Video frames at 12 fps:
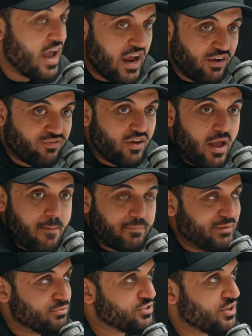If
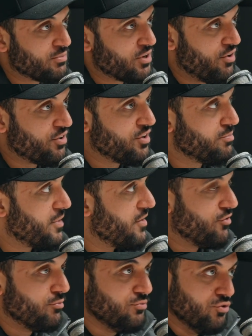people stopped going on the
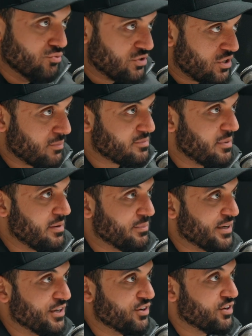platform, you would stop spending
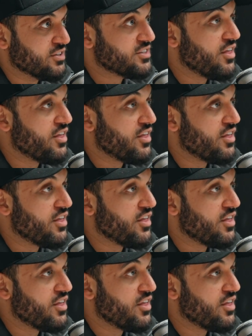money on it.